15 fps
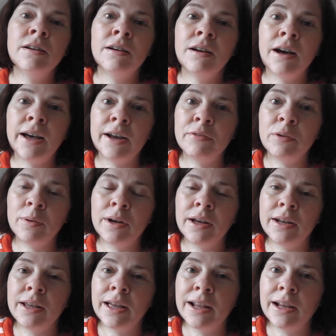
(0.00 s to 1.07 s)
Hi
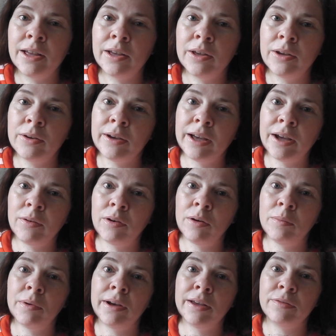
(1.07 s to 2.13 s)
everyone, hello. How are
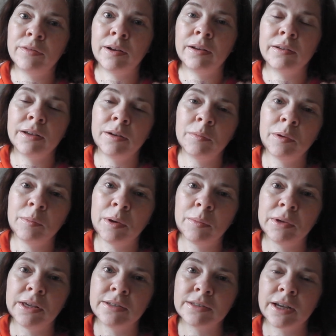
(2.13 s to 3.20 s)
my fellow yummy
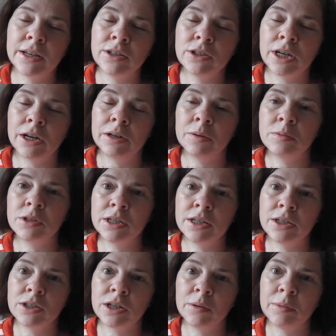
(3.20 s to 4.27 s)
mummies and cherub
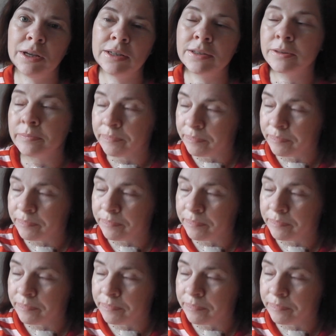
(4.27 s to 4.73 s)
cheek chummies?